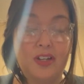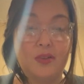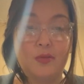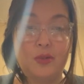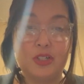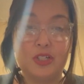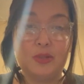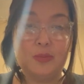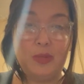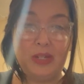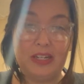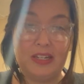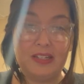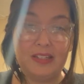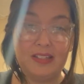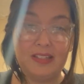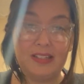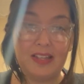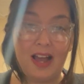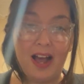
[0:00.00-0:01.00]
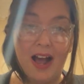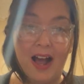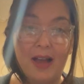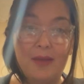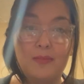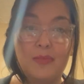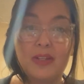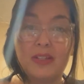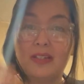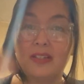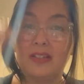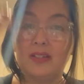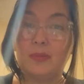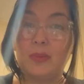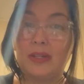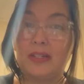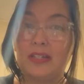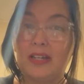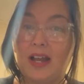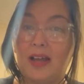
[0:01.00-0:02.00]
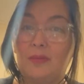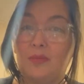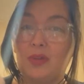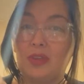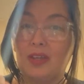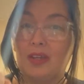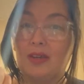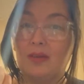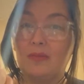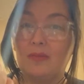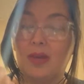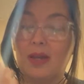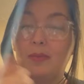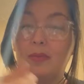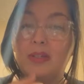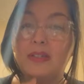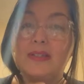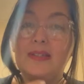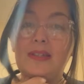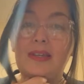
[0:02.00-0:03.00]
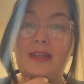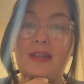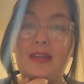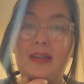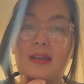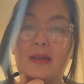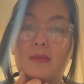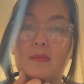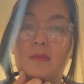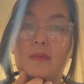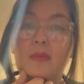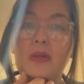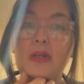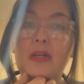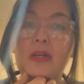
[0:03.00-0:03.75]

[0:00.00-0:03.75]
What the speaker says: which means I must spend time with him. I must seek him